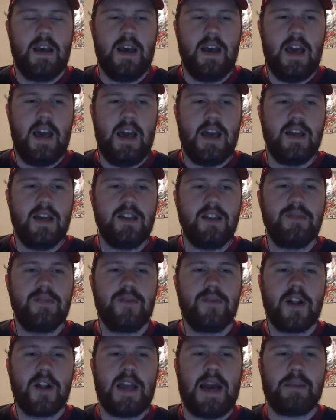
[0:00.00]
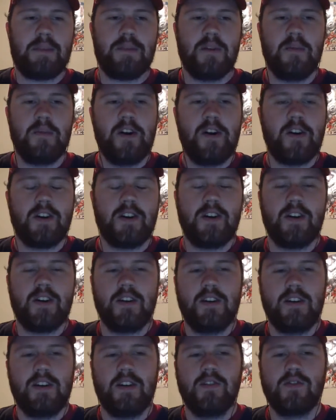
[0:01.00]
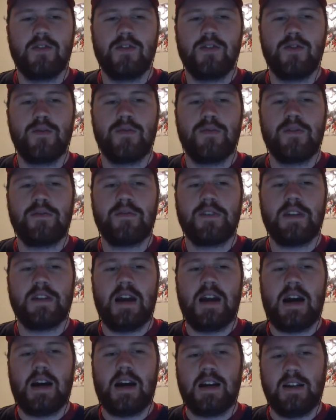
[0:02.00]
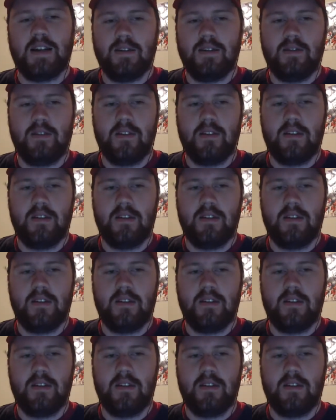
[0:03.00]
And he fought Captain America in 259.